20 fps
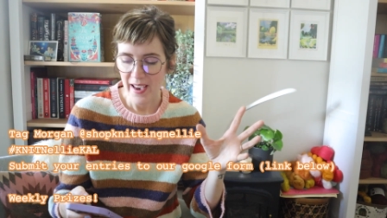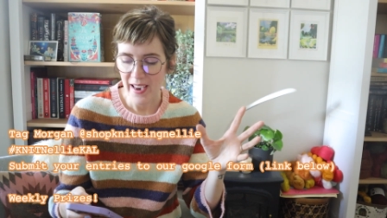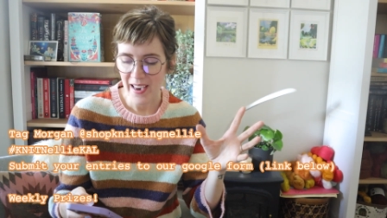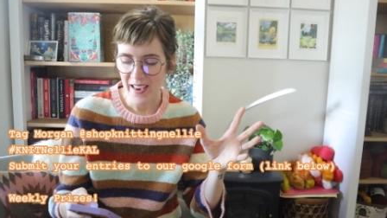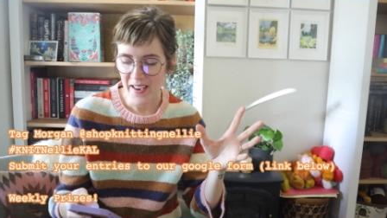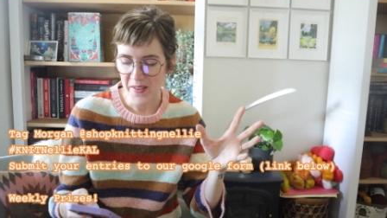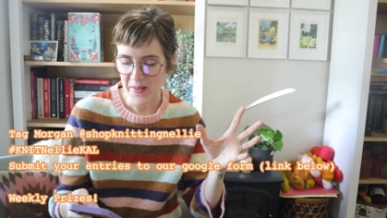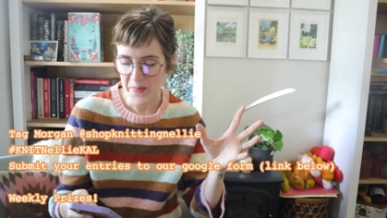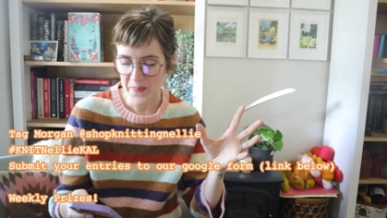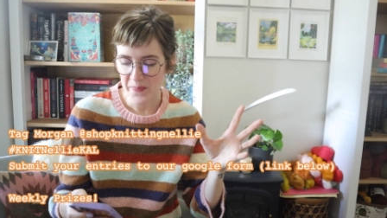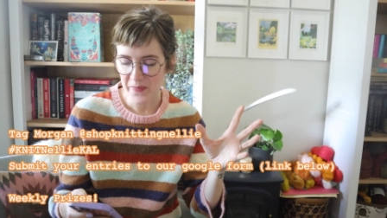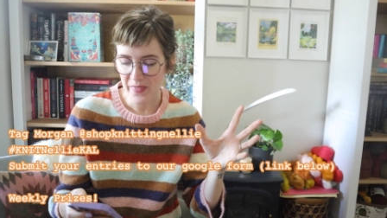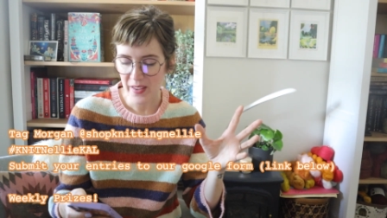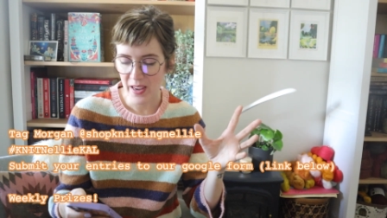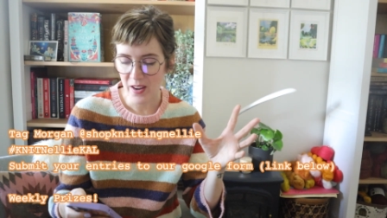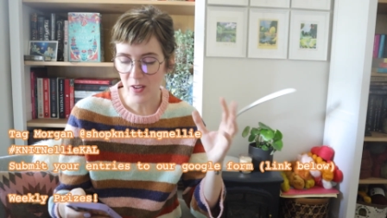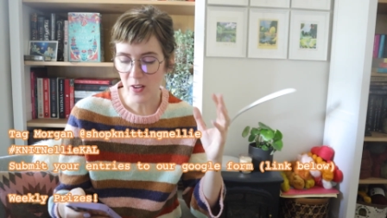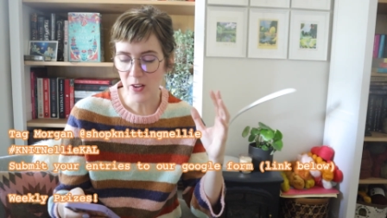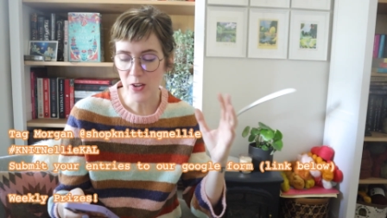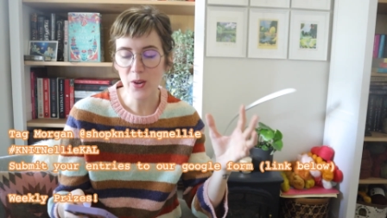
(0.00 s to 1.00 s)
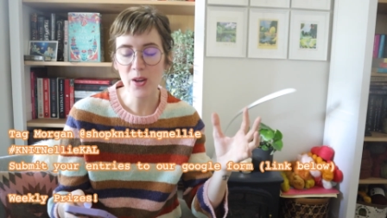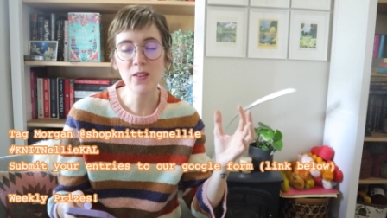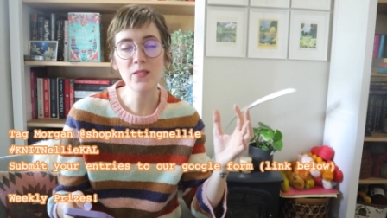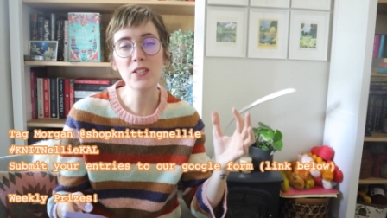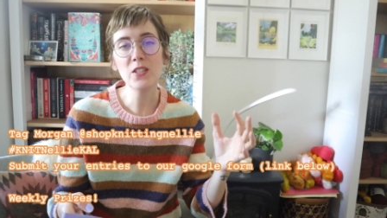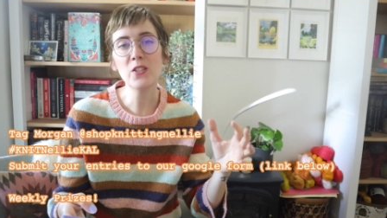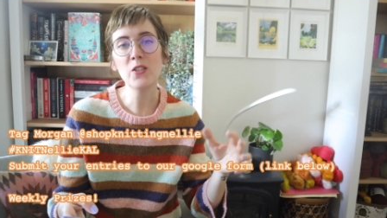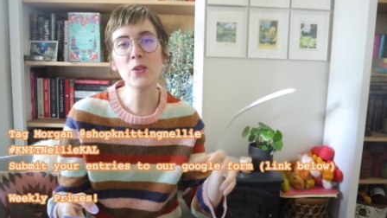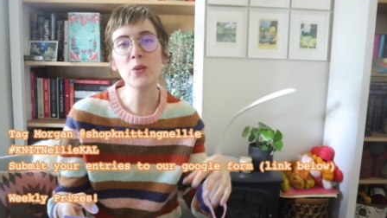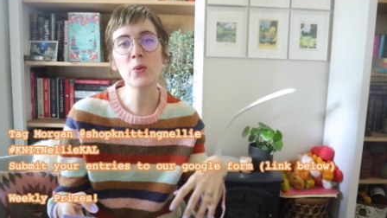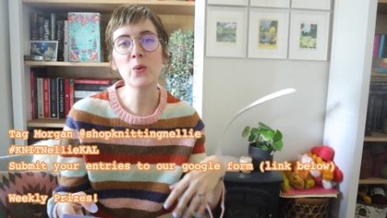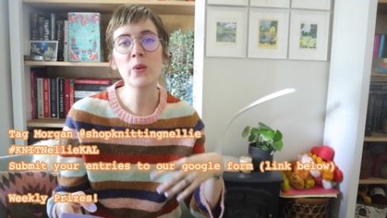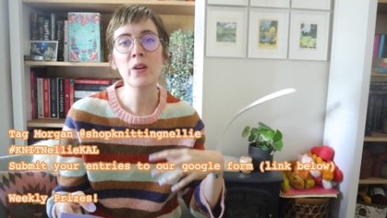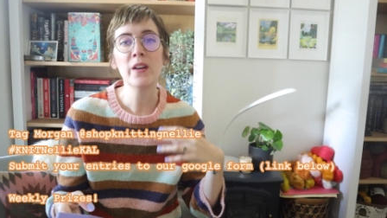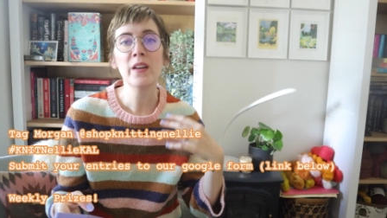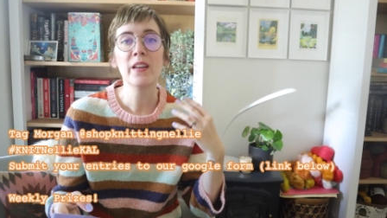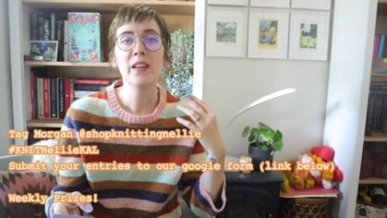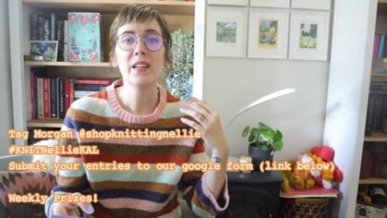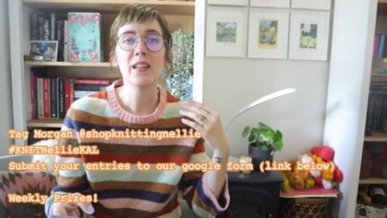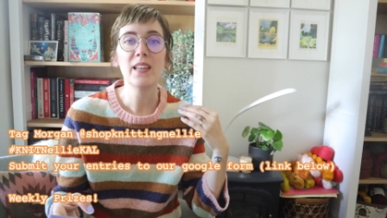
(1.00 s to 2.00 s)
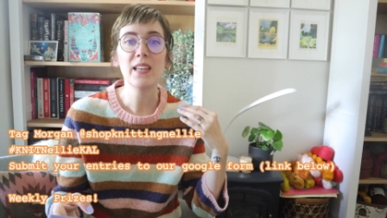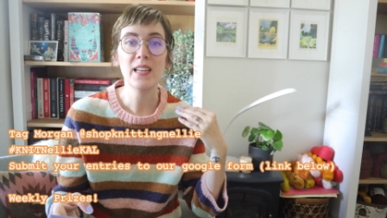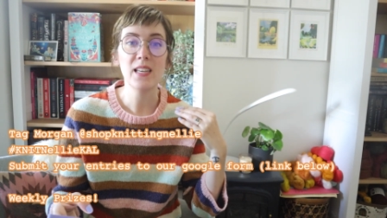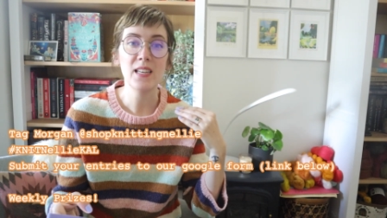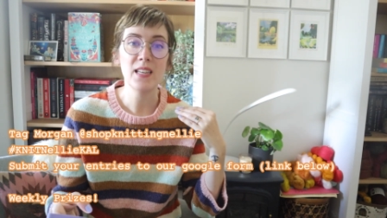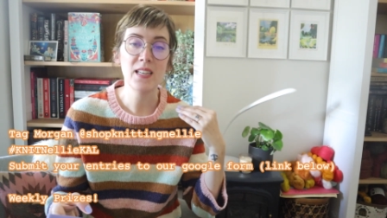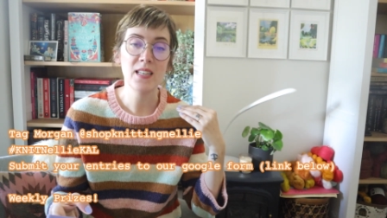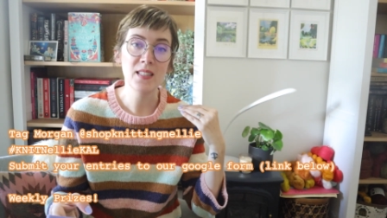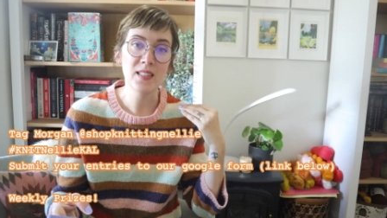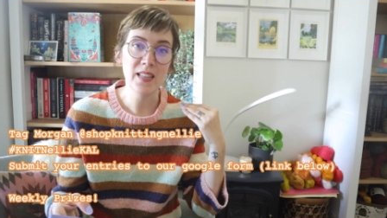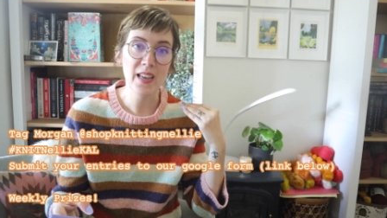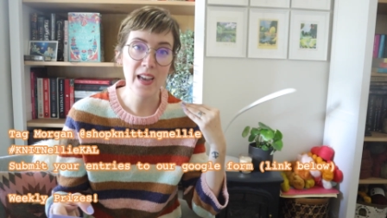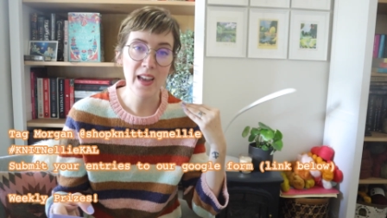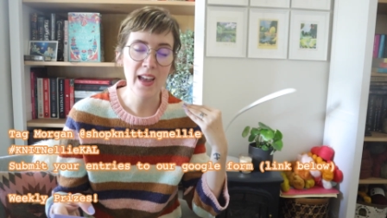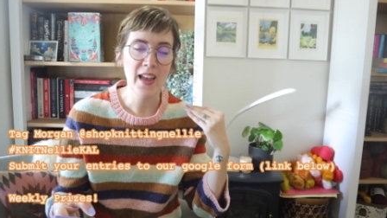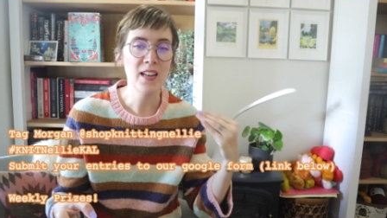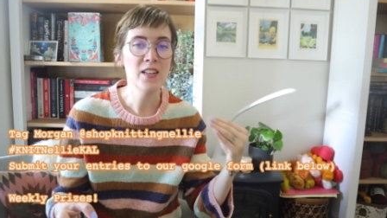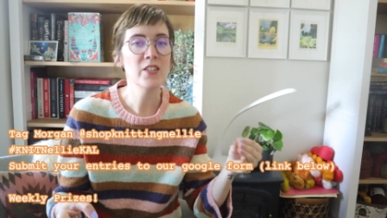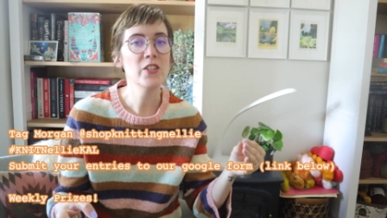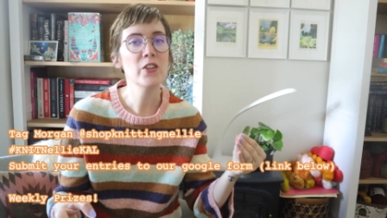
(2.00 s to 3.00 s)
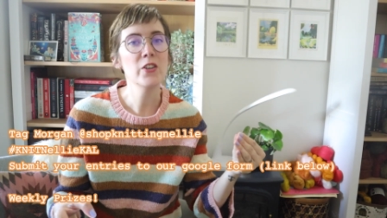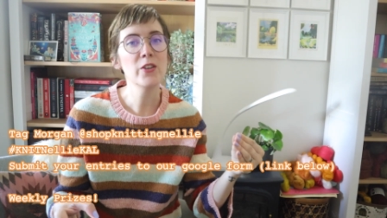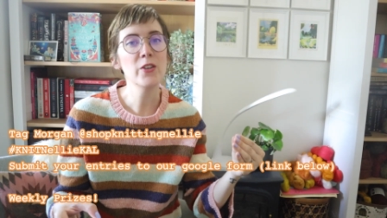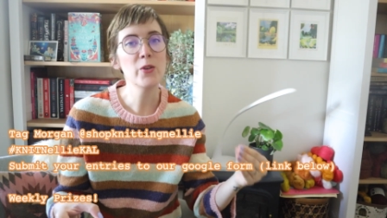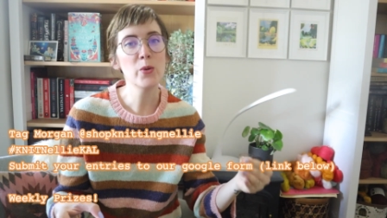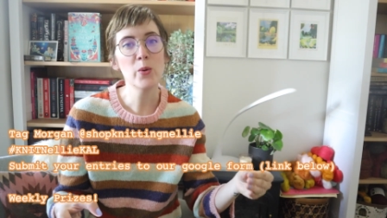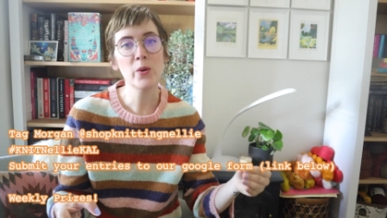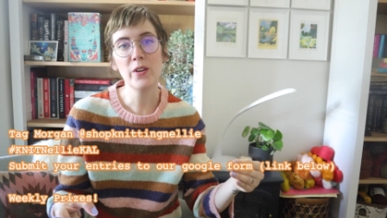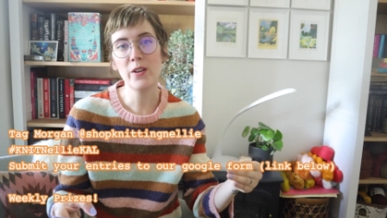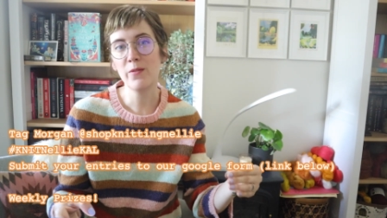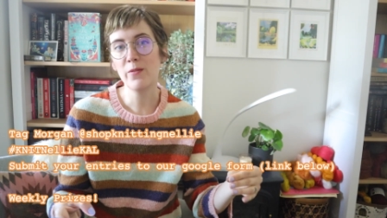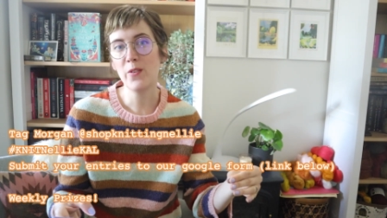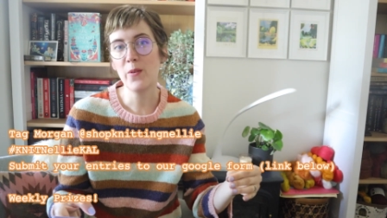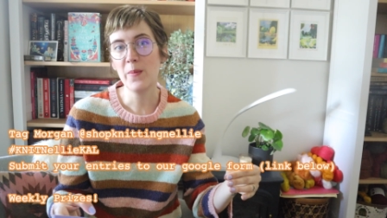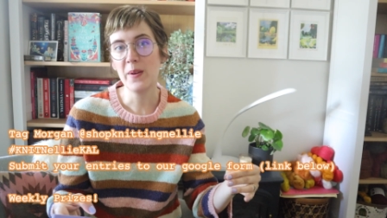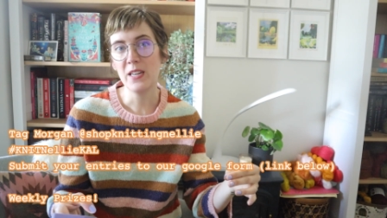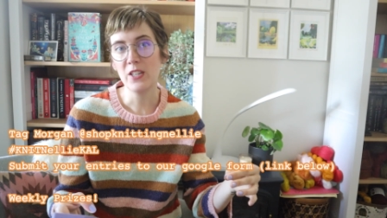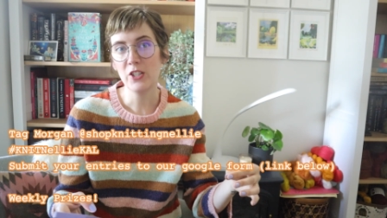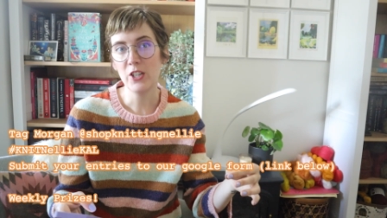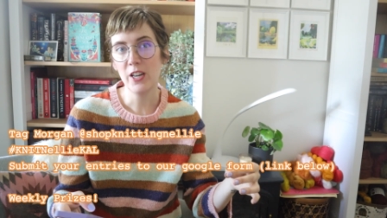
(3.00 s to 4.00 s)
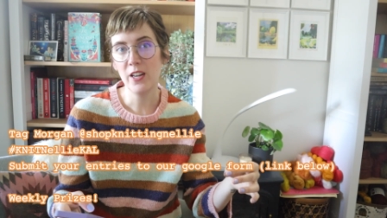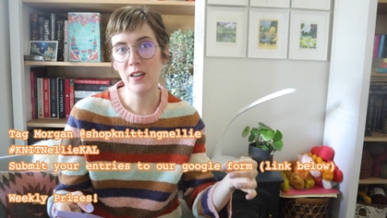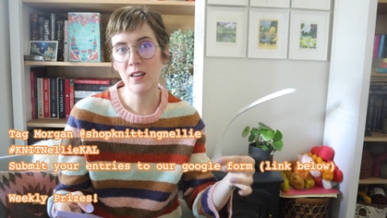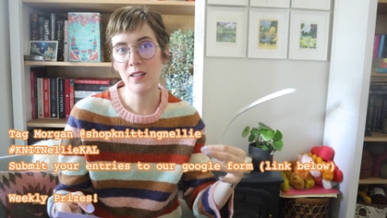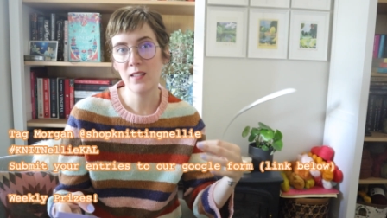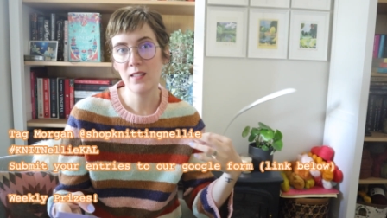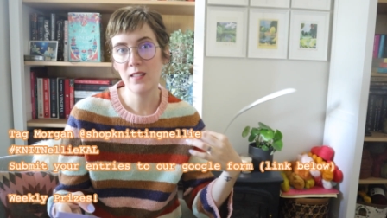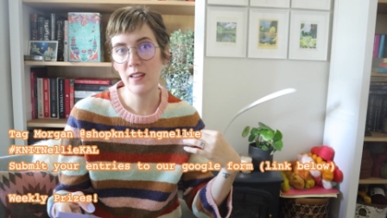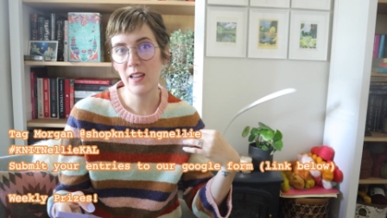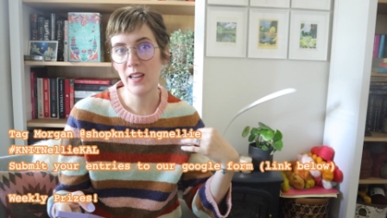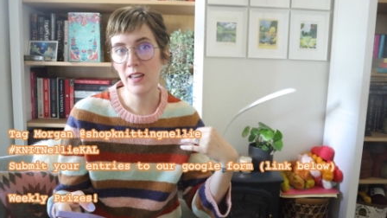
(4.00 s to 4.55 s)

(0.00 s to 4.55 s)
And all you have to do is enter your information.